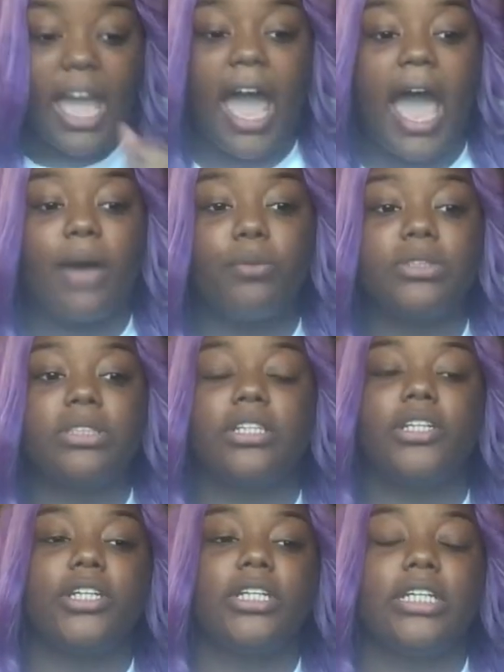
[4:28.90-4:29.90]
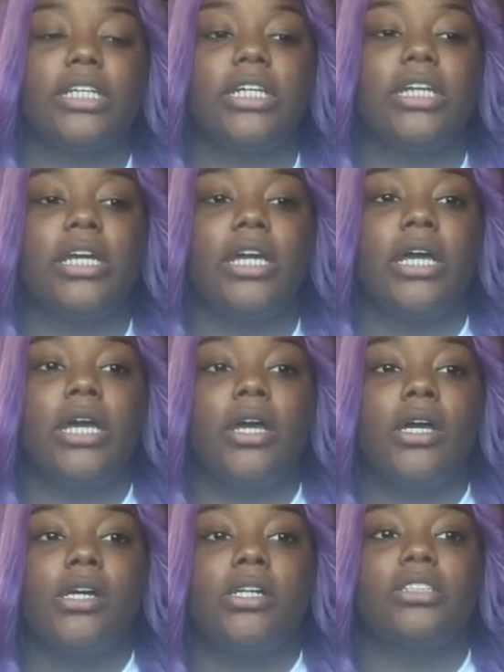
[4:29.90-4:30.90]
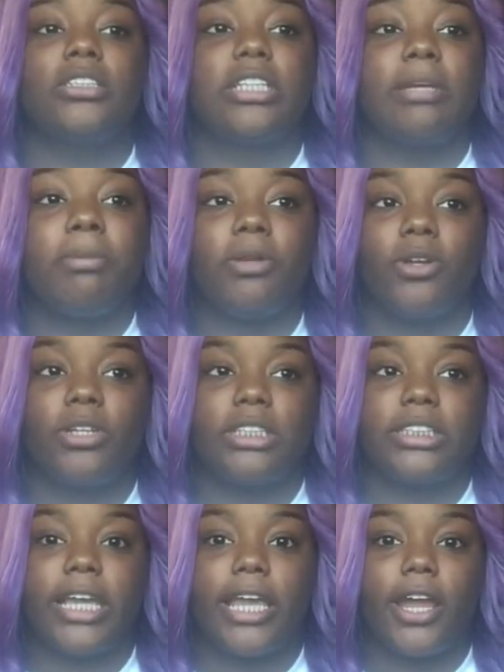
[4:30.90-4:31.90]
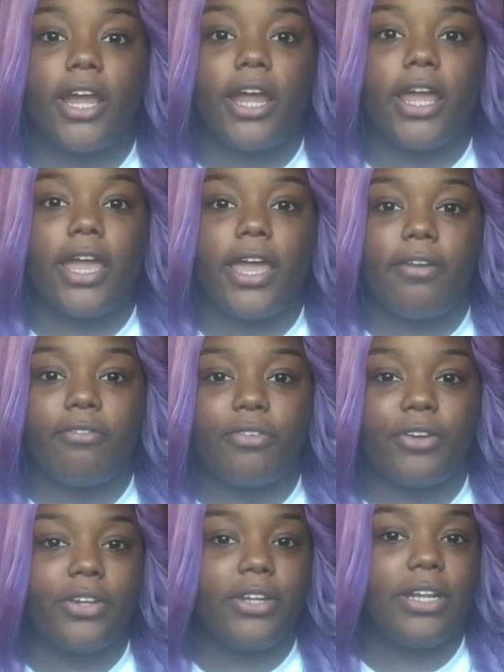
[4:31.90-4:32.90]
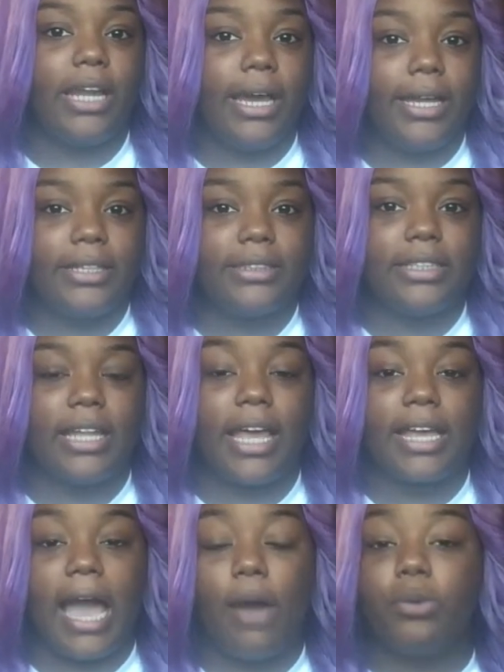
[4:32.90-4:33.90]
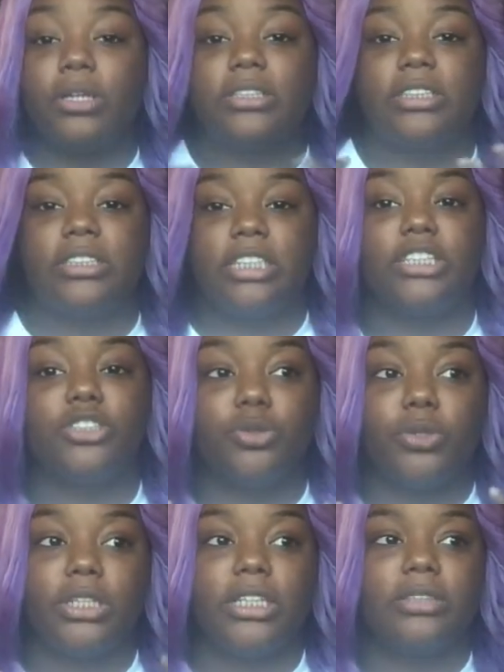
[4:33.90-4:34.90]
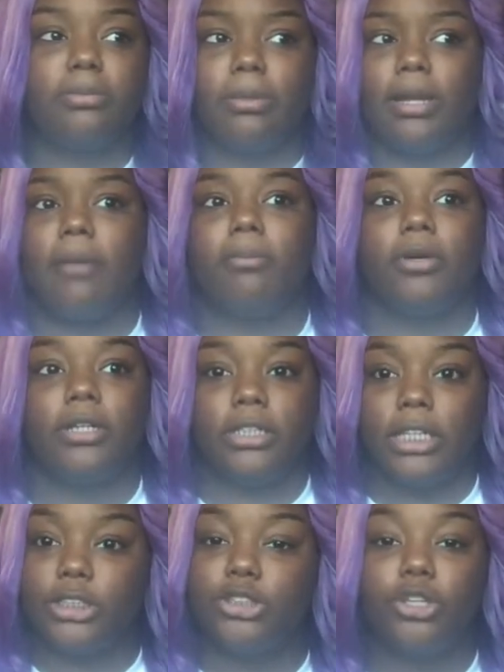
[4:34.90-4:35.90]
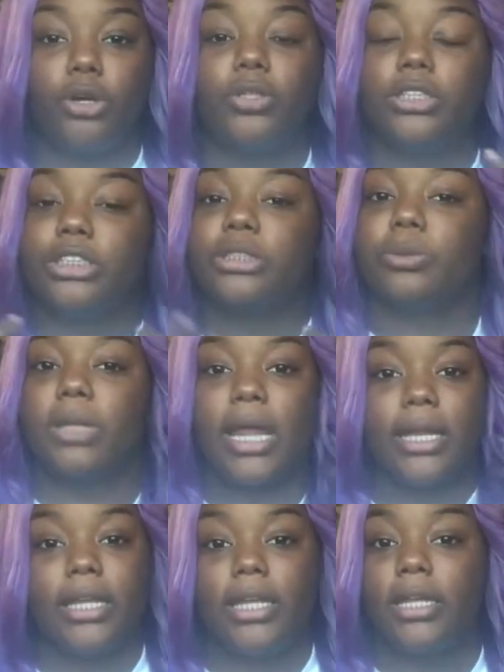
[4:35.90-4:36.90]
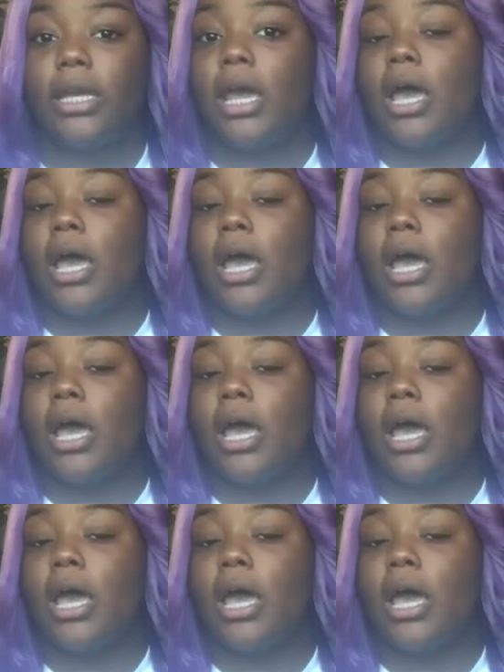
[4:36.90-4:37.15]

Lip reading: I was literally sleeping on this hair every night. Like, I wouldn't suggest doing this, but I'm gonna let you know this is what I did.